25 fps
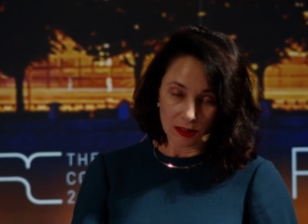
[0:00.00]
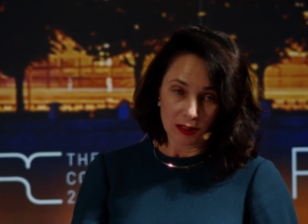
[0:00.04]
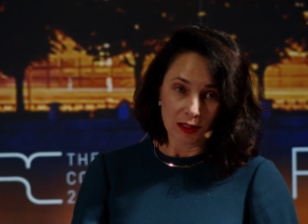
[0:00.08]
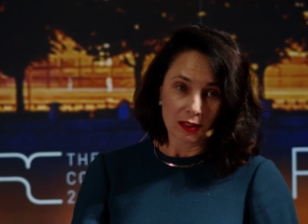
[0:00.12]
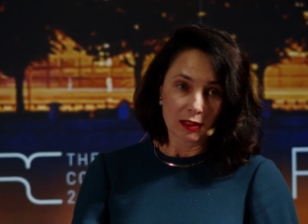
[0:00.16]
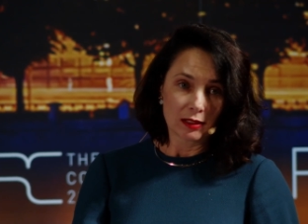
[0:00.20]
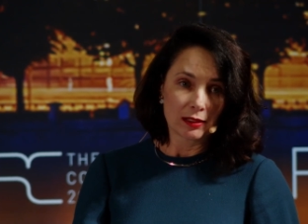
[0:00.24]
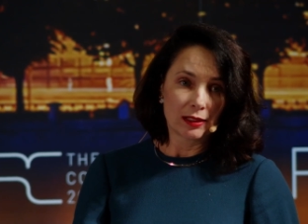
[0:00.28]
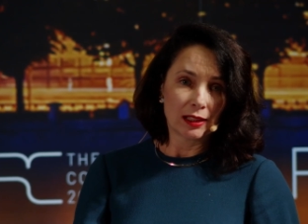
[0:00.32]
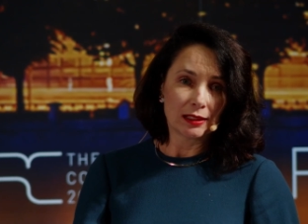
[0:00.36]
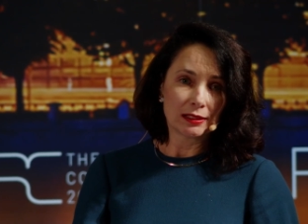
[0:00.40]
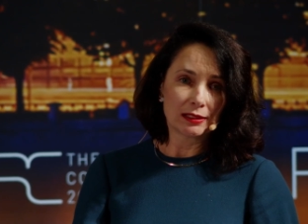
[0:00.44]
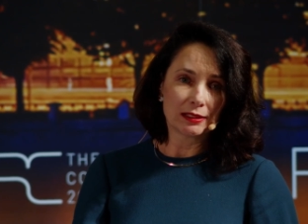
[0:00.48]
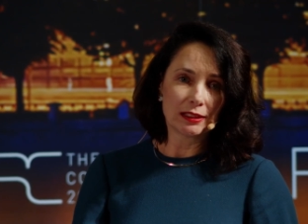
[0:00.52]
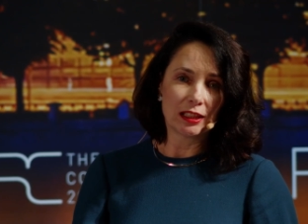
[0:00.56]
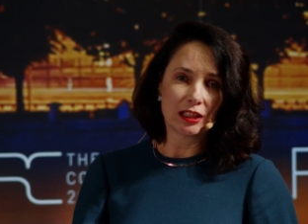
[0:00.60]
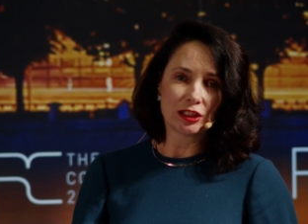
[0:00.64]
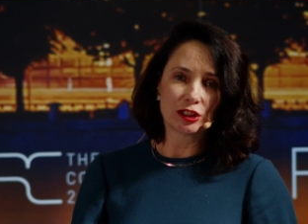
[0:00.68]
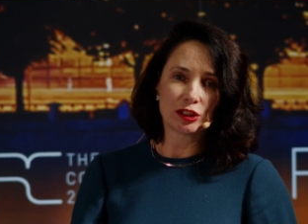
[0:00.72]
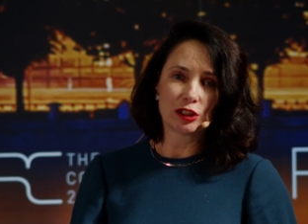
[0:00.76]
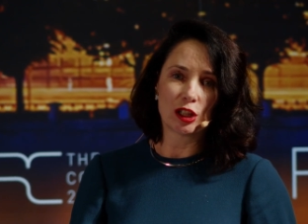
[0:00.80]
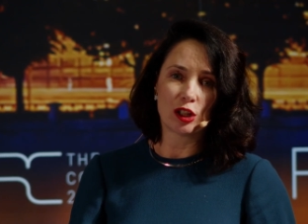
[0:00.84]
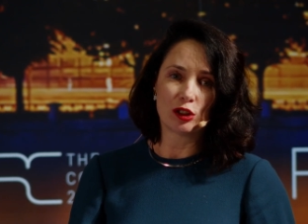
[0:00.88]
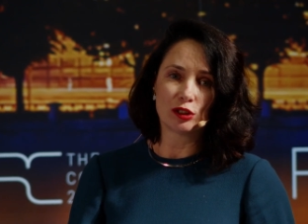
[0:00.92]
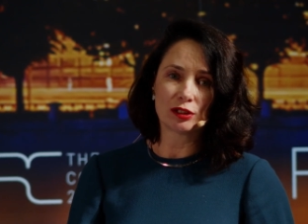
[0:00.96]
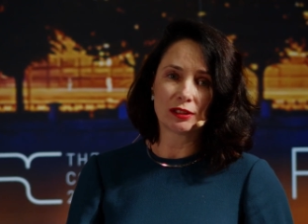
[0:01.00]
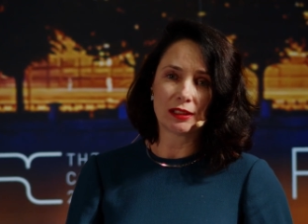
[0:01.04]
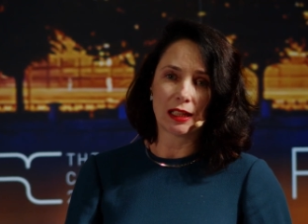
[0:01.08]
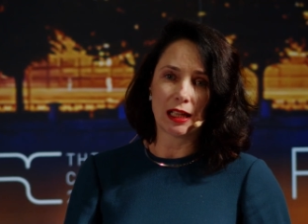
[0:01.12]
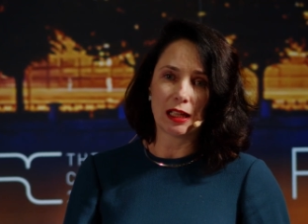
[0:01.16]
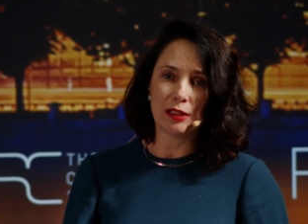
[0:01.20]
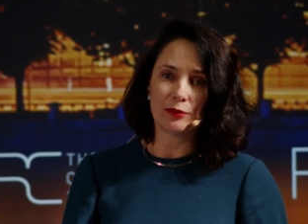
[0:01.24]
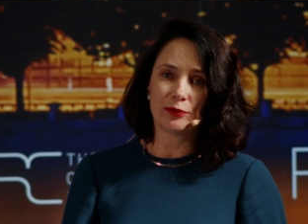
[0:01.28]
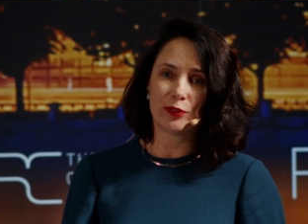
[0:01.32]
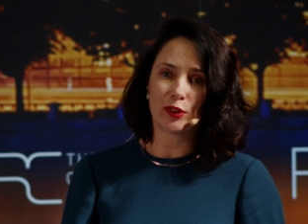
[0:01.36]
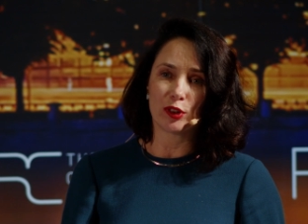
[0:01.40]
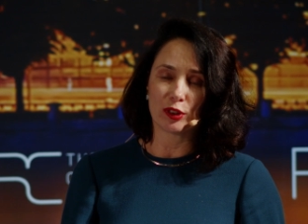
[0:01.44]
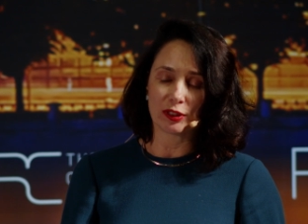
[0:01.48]
Thus, there's no
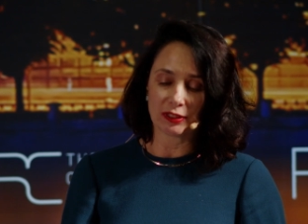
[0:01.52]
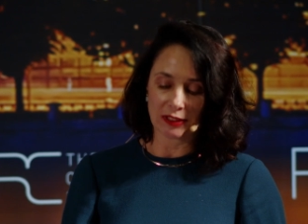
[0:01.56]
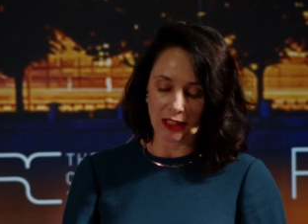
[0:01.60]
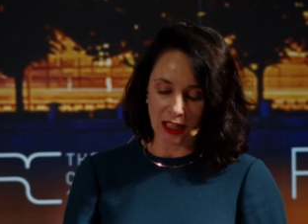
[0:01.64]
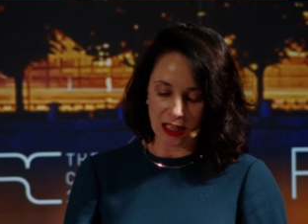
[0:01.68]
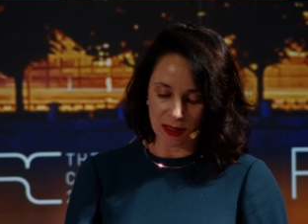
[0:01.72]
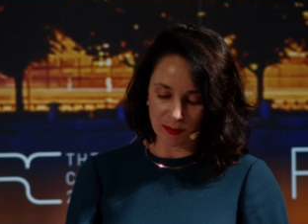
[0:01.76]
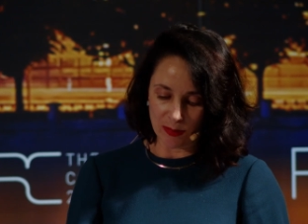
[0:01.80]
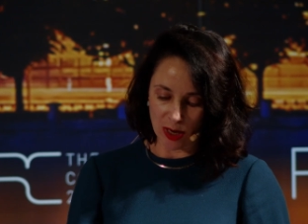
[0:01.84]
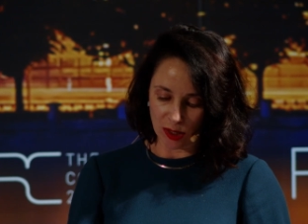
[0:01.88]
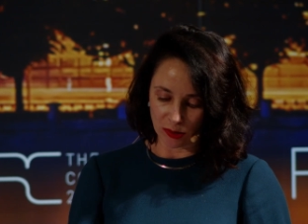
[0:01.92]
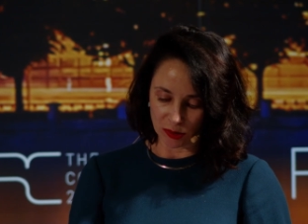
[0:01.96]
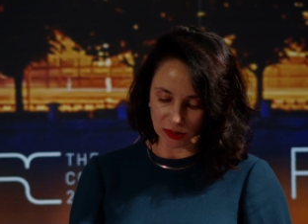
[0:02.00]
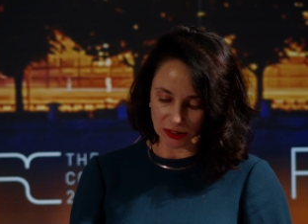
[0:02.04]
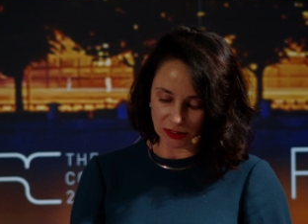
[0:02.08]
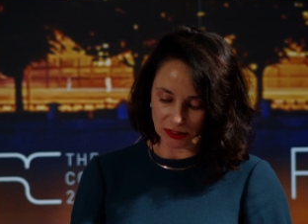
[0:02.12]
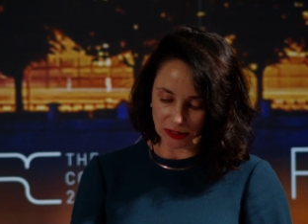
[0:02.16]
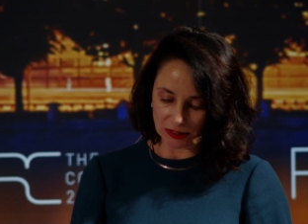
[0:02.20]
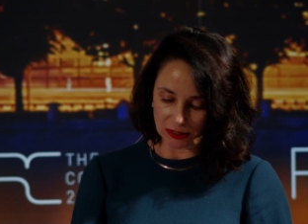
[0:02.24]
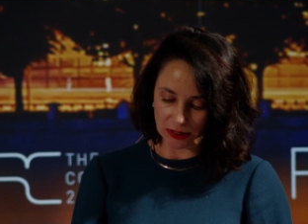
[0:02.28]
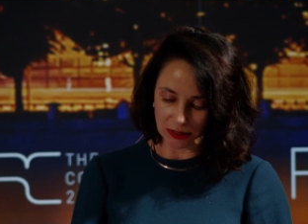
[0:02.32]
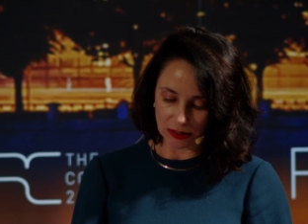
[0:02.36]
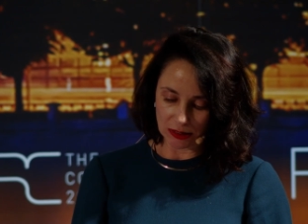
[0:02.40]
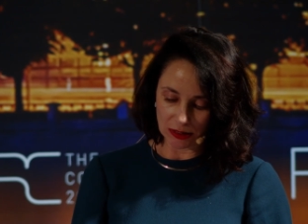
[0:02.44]
time for timeouts.